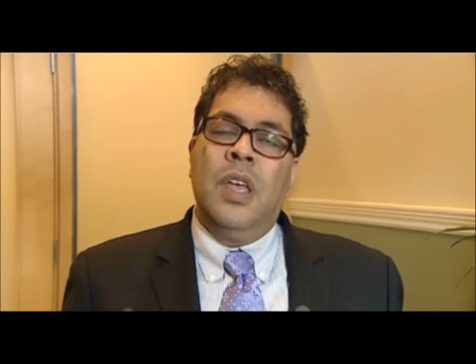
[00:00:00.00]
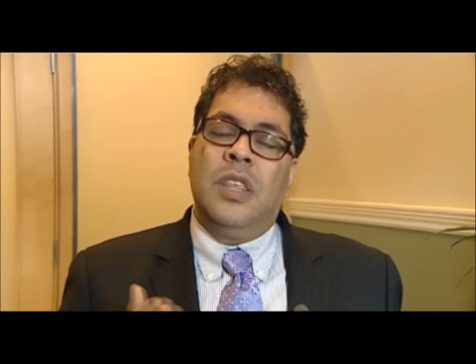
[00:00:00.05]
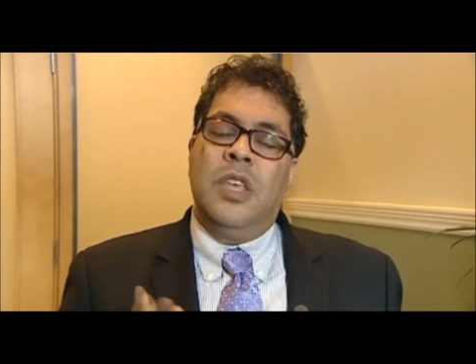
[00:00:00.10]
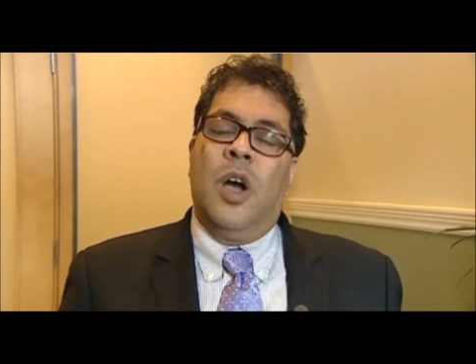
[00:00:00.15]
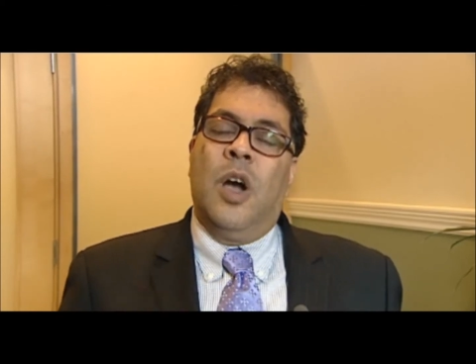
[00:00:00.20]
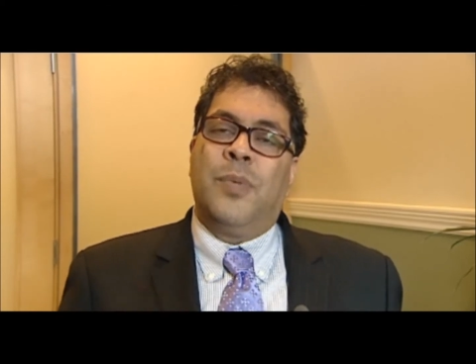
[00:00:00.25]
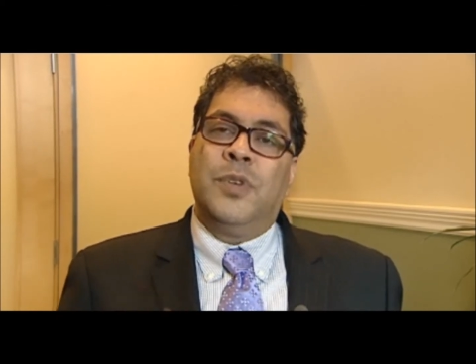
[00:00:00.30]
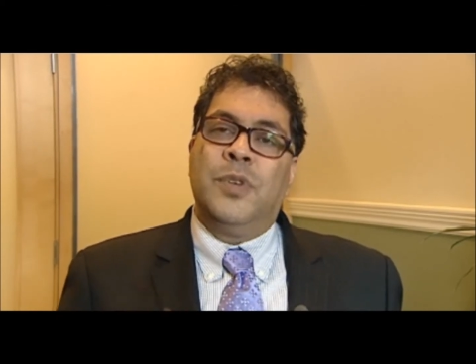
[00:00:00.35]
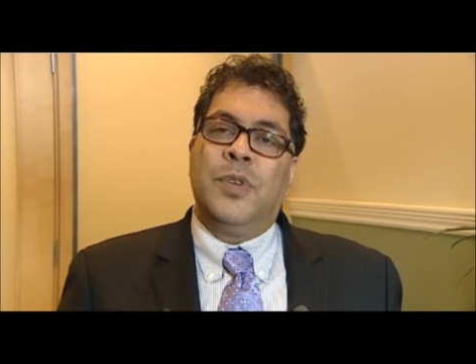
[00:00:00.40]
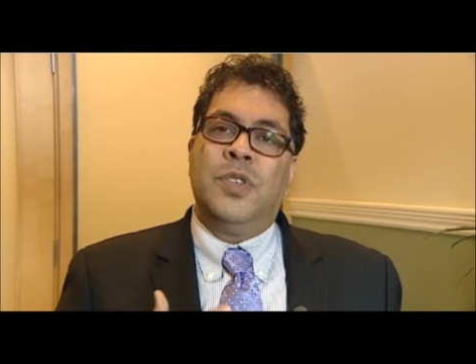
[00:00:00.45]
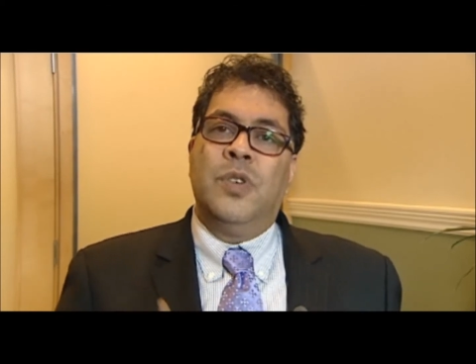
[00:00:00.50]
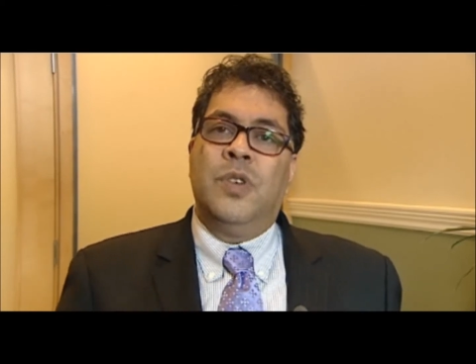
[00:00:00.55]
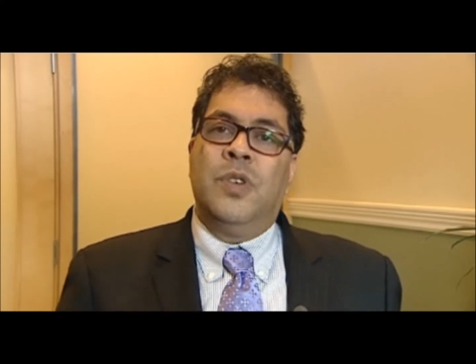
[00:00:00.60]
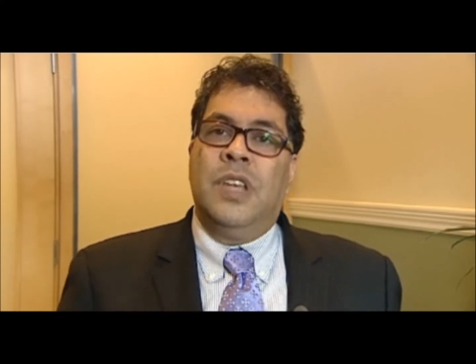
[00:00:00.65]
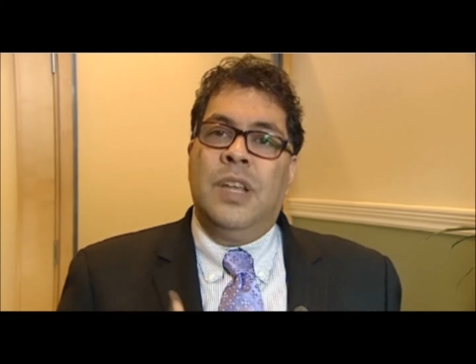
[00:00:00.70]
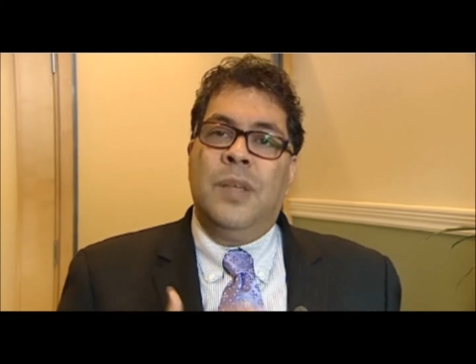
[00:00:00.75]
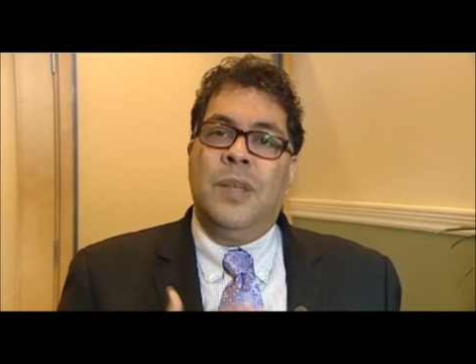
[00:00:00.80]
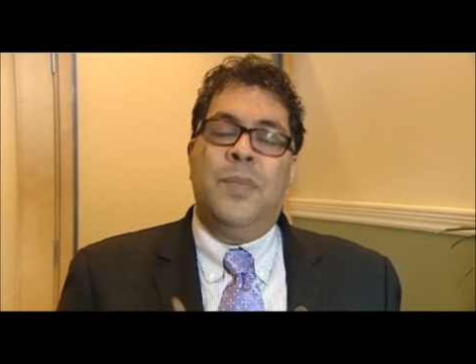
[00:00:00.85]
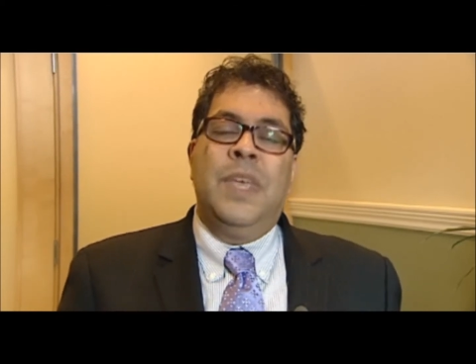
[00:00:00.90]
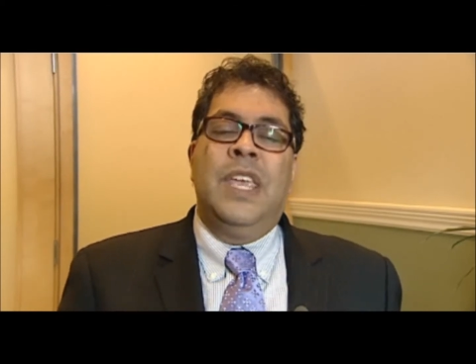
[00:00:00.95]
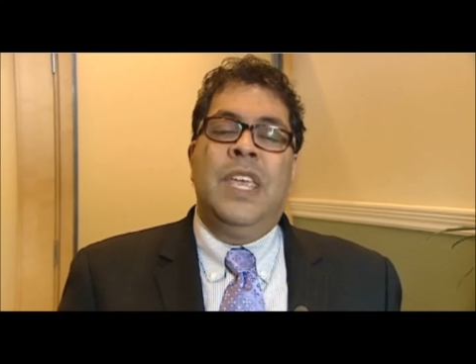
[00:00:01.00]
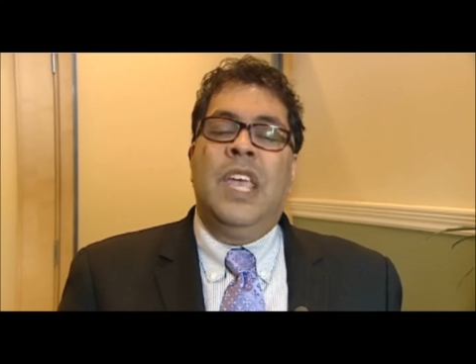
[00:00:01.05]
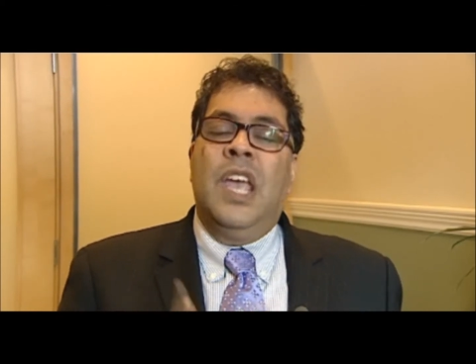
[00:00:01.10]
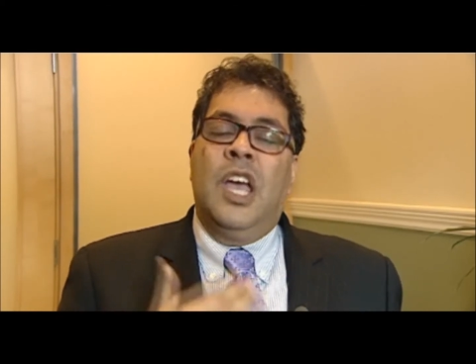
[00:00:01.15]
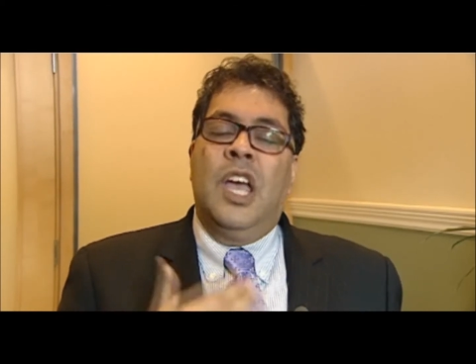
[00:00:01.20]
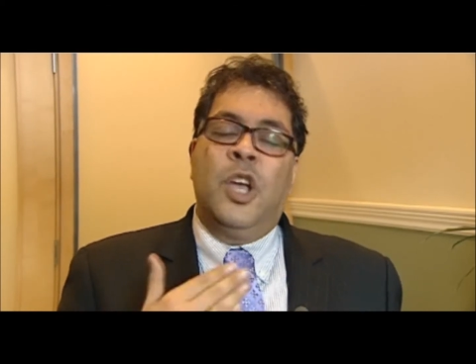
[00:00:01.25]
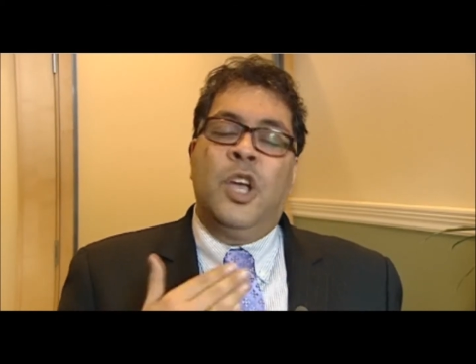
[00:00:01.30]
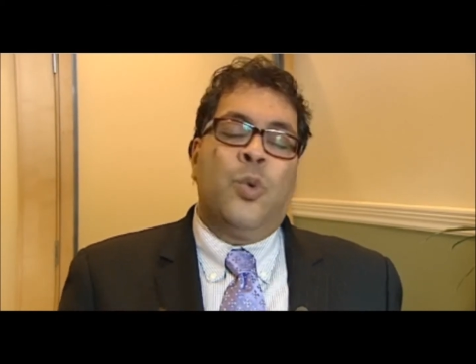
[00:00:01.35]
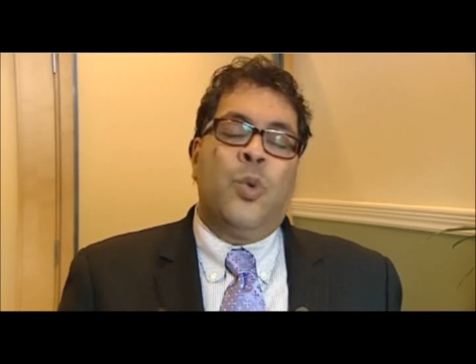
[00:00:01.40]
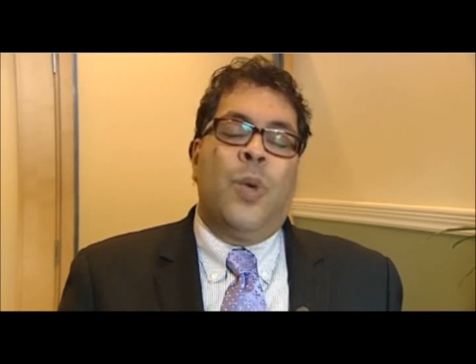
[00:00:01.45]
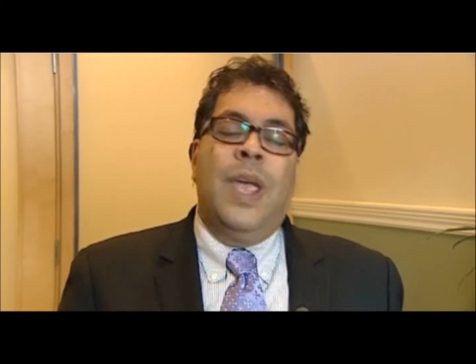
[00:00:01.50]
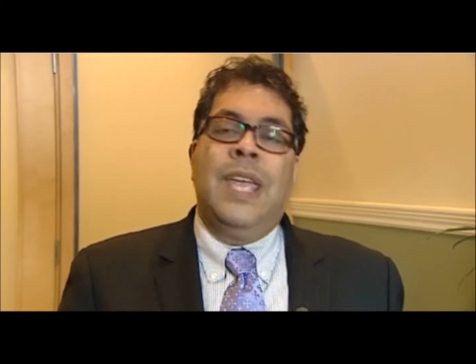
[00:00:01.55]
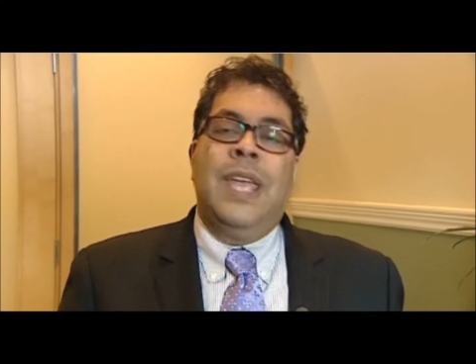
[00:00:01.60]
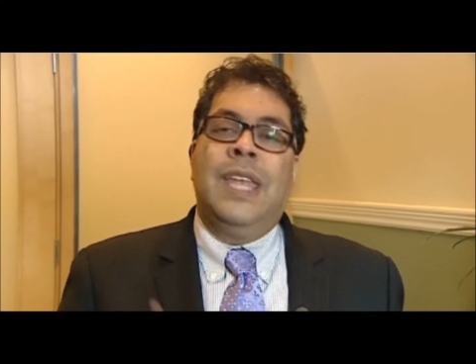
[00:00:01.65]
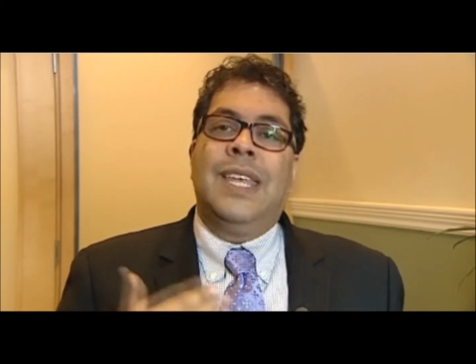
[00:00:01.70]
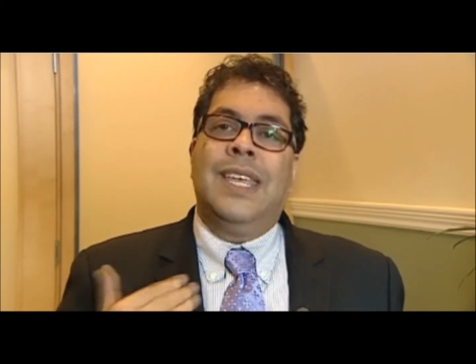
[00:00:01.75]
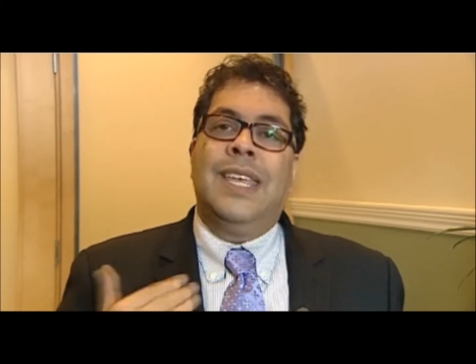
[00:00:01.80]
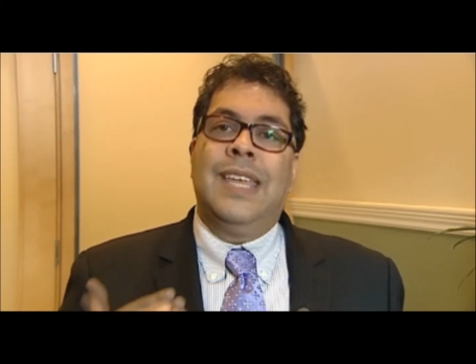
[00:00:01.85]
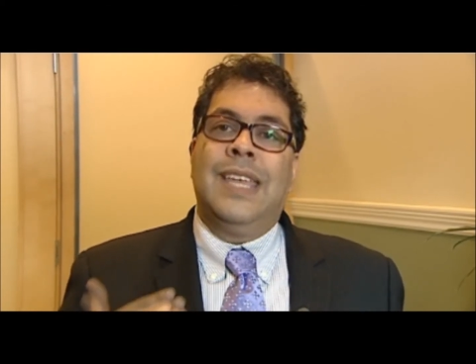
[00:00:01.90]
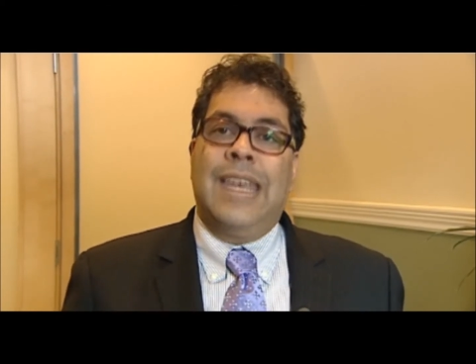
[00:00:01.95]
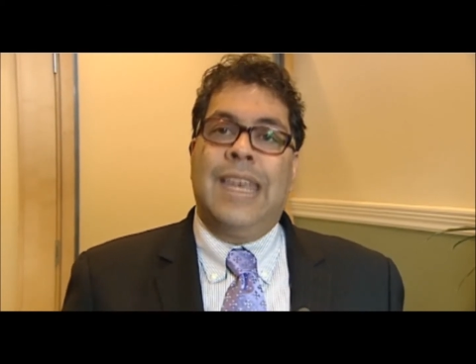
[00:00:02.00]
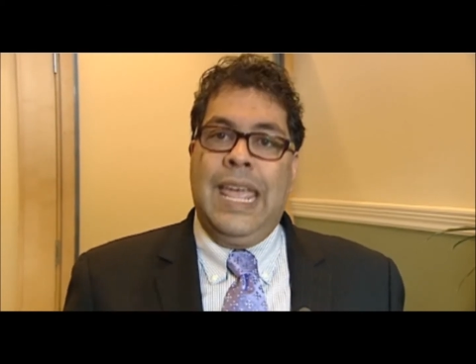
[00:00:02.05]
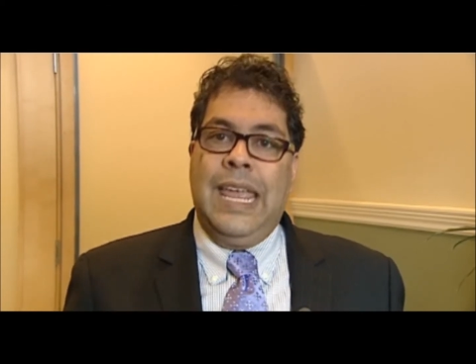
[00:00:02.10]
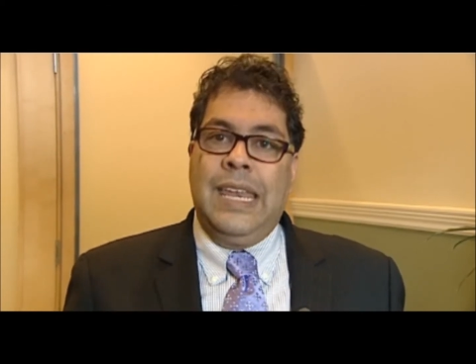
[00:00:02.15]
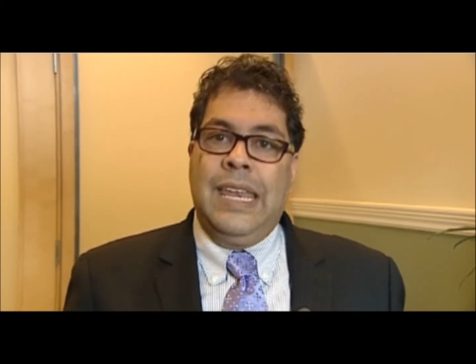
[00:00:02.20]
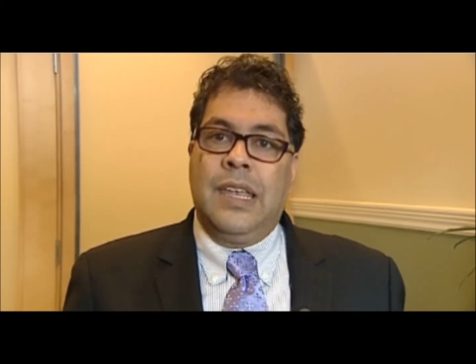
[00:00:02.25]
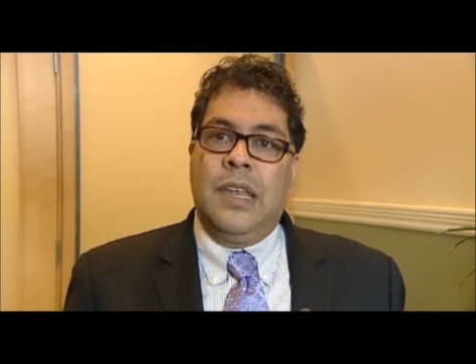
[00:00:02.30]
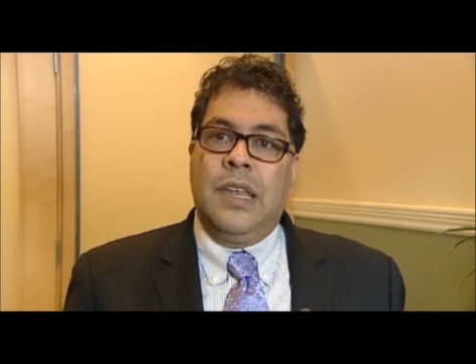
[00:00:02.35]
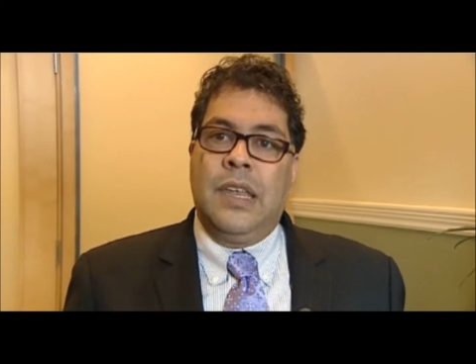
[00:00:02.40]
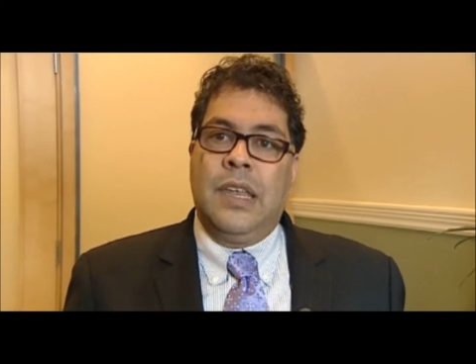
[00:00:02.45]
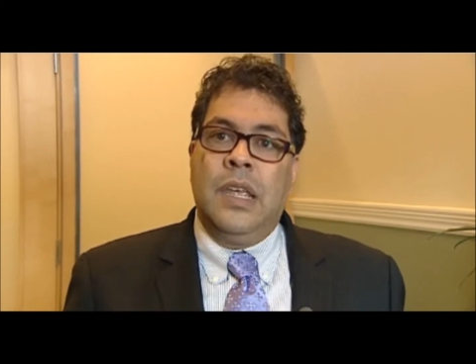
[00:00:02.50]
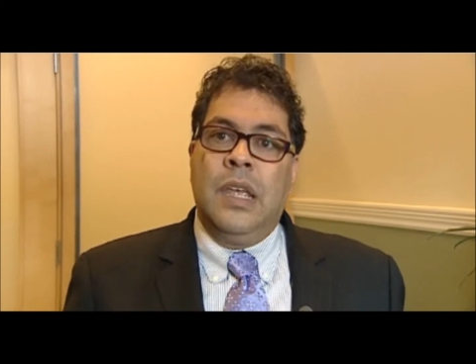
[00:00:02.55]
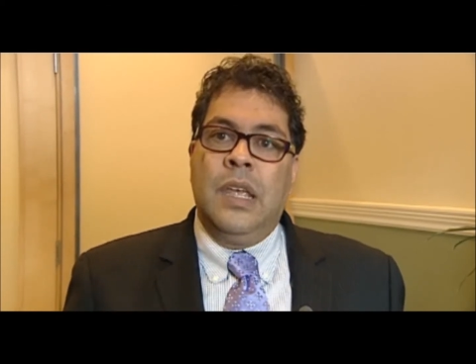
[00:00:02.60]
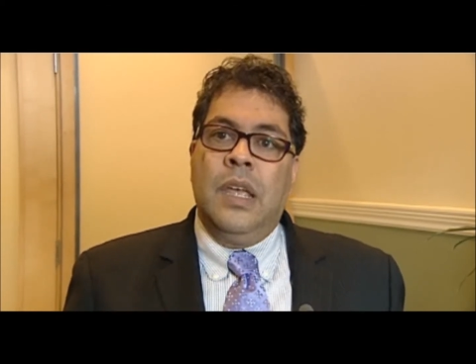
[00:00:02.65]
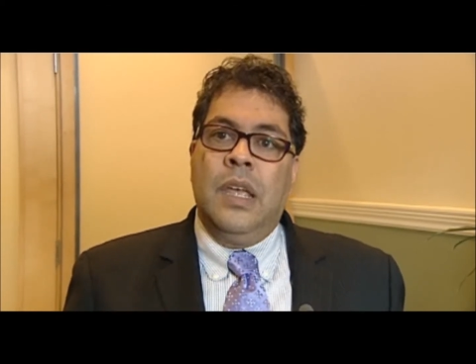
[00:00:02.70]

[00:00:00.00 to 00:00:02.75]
the opportunity to be a great Canadian.